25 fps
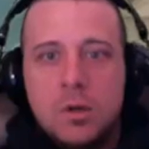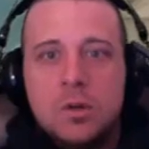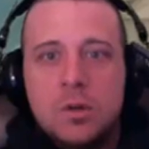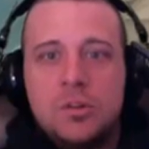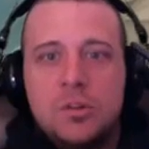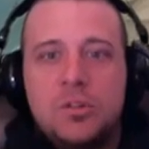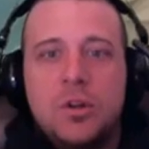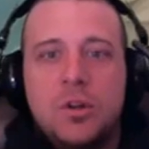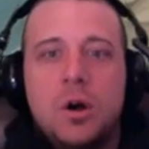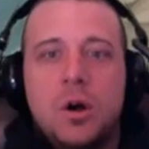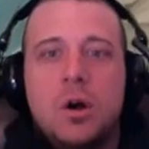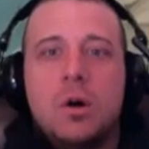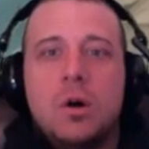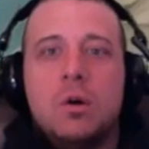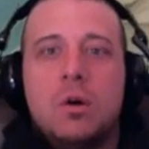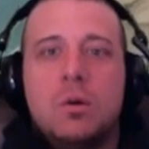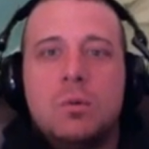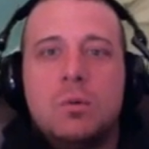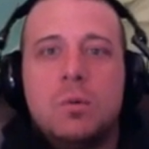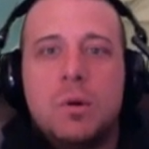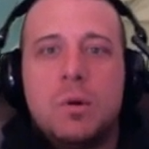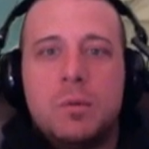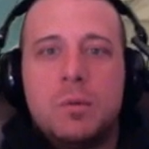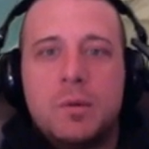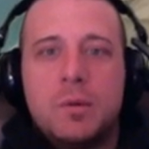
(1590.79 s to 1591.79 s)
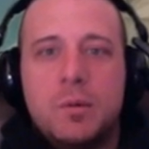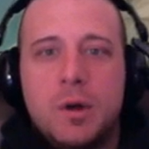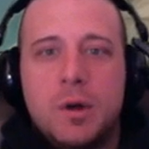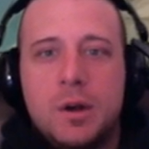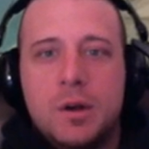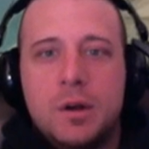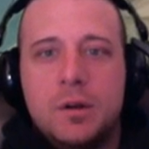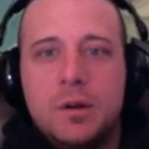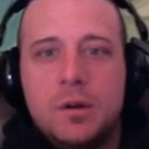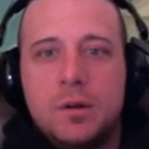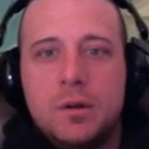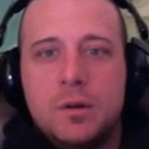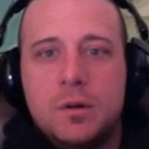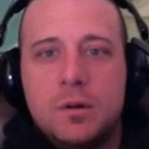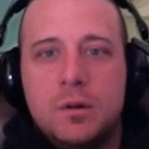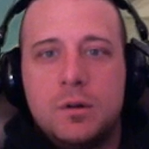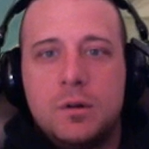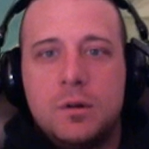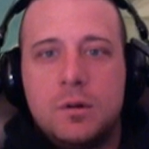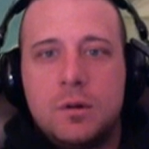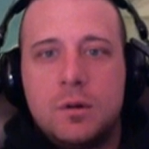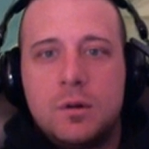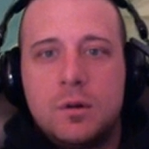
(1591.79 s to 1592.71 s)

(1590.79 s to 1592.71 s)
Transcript: So what we want to do